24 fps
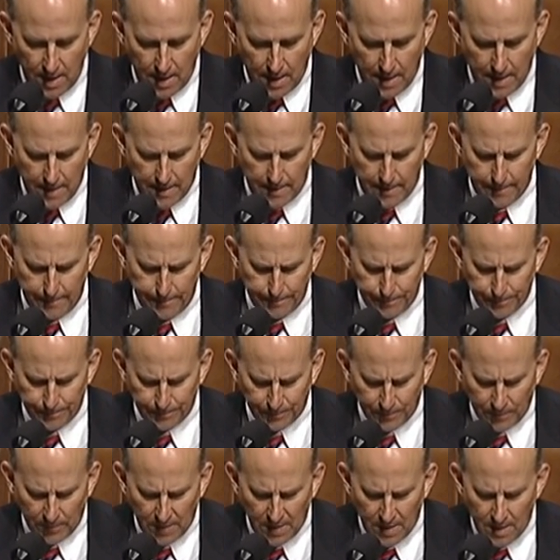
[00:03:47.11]
Some
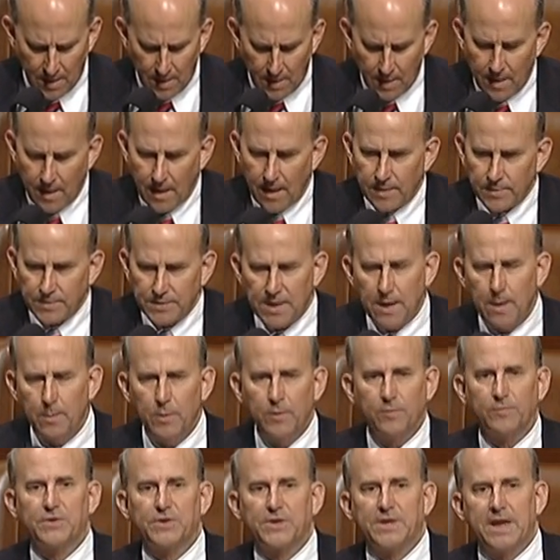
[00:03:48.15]

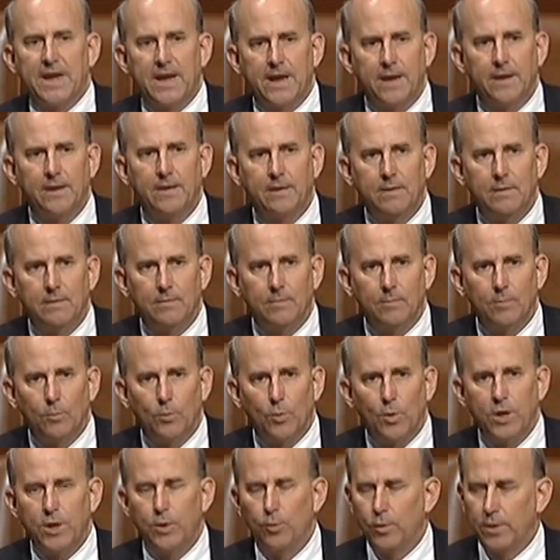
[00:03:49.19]
have said,
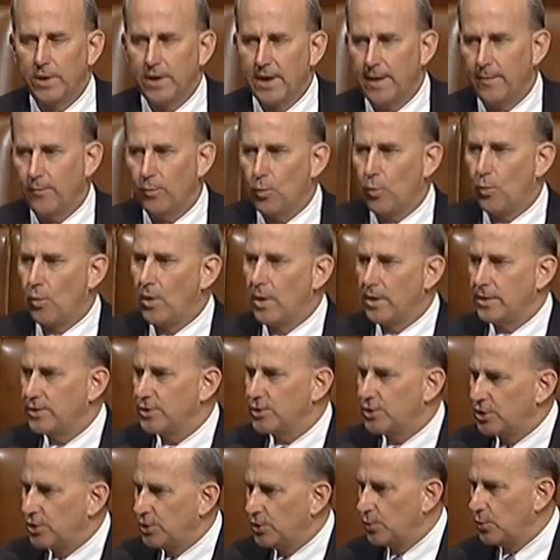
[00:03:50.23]
well, you would never want
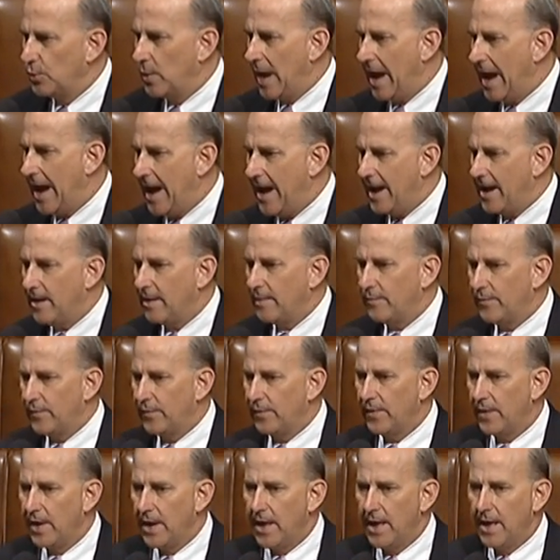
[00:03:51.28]
to
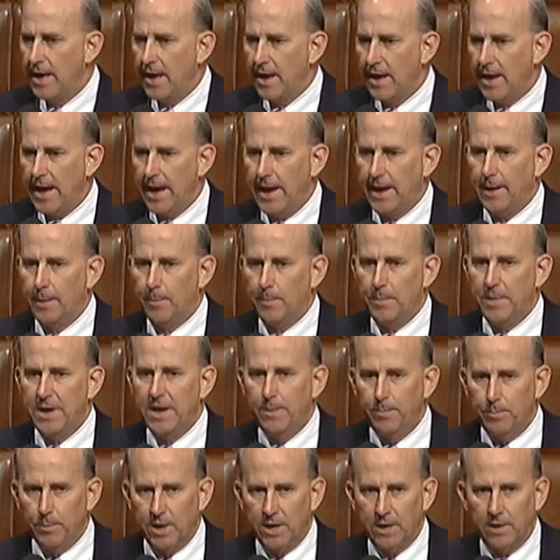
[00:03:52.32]
have an
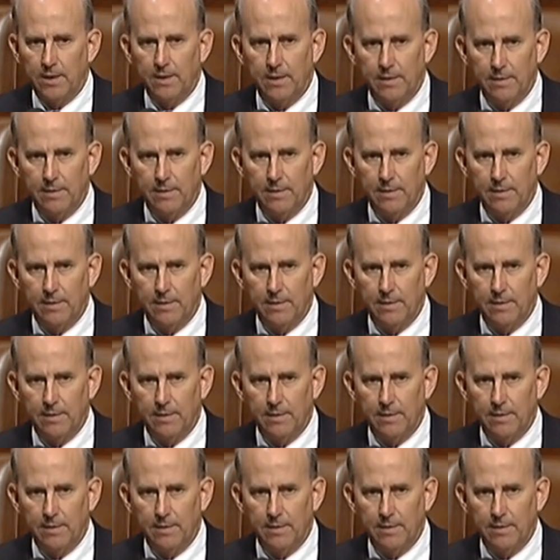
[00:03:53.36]
amendment